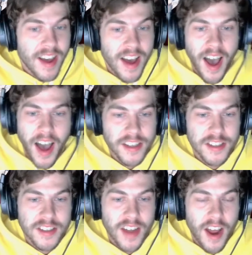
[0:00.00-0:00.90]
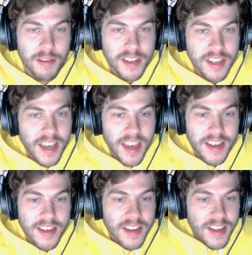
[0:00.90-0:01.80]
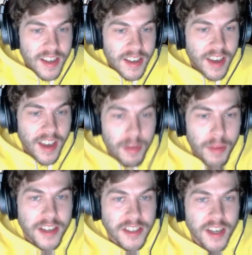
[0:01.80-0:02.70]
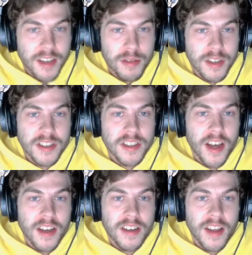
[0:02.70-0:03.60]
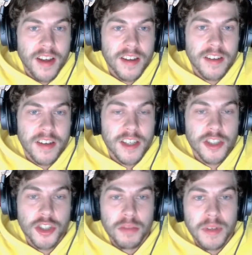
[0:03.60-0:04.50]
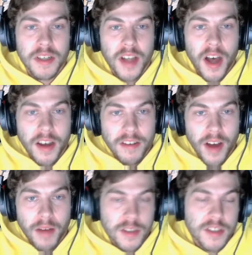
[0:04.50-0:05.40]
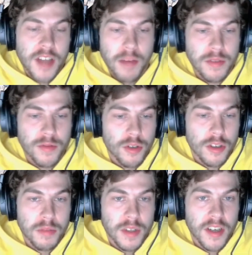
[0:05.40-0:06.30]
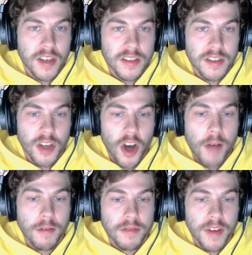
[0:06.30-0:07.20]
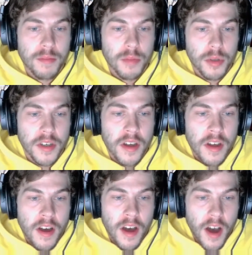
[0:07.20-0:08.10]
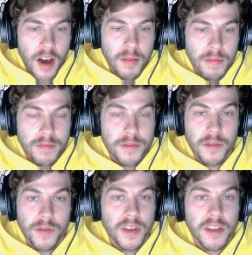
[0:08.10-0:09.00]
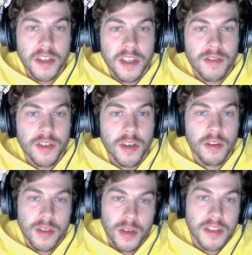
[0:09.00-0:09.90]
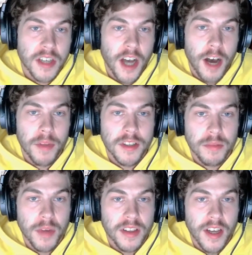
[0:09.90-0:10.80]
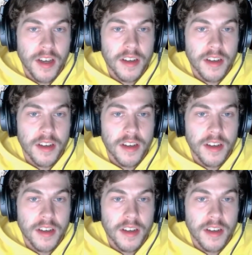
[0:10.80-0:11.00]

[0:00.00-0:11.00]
I really can't imagine any reason that he should be alive. I'm just happy for it because, you know, I'm a fanboy. Feel free to leave, you know, your thoughts and comments about that